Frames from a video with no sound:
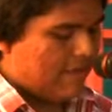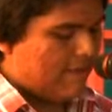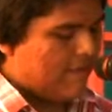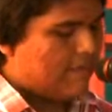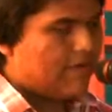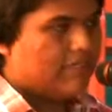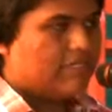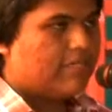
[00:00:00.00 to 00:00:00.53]

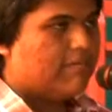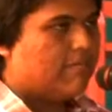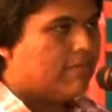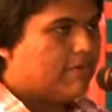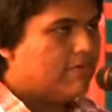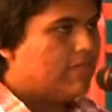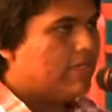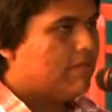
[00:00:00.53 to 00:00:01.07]
But what's the
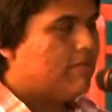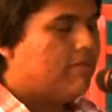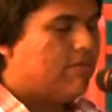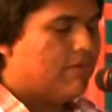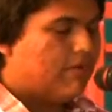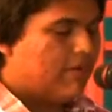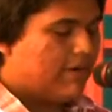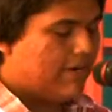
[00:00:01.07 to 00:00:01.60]
most
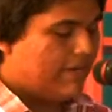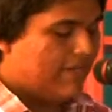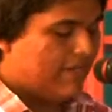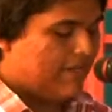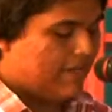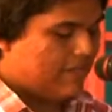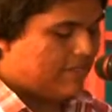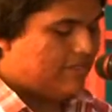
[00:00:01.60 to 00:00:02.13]
important
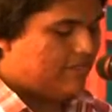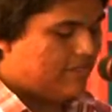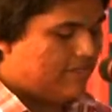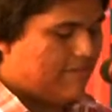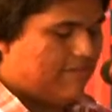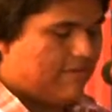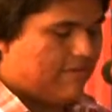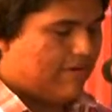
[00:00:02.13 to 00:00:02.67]
thing to
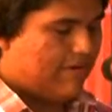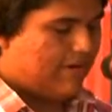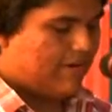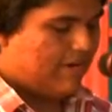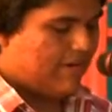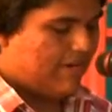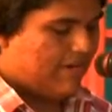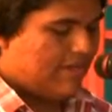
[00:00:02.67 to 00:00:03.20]
remember?
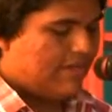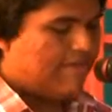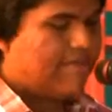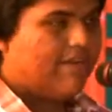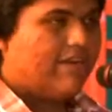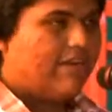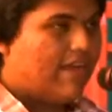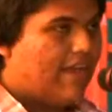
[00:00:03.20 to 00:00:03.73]
If
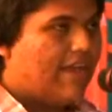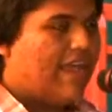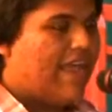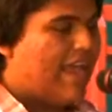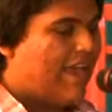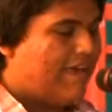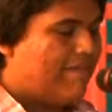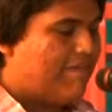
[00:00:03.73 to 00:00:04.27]
you're not
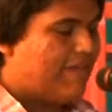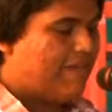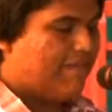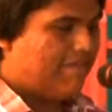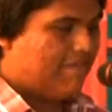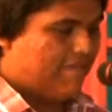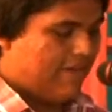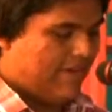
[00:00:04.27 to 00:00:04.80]
having
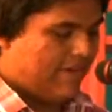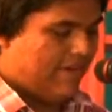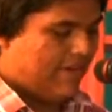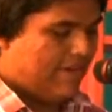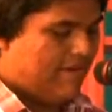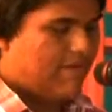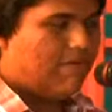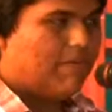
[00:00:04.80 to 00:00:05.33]
fun,
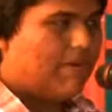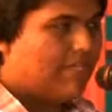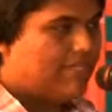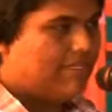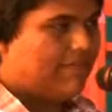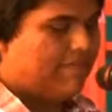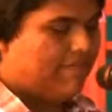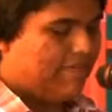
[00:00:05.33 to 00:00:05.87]

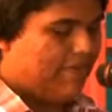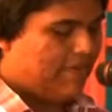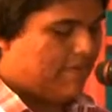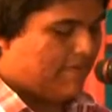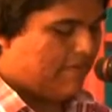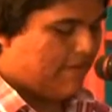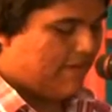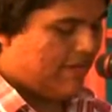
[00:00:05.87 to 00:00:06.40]
what's the freaking
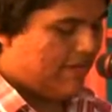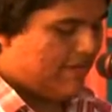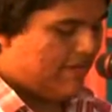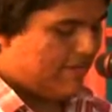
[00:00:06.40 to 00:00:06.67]
point?